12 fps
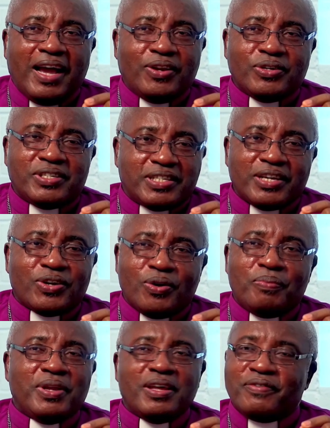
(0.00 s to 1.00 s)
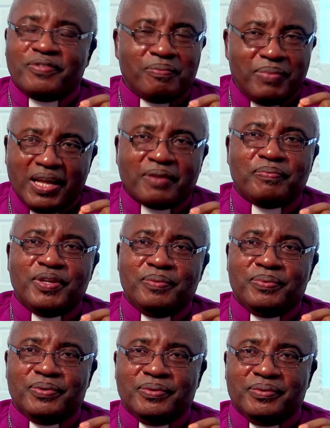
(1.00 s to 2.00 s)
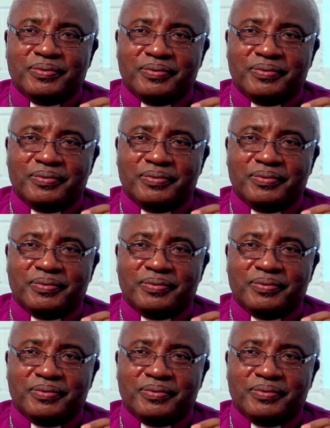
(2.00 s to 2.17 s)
"I don't take communion from black people."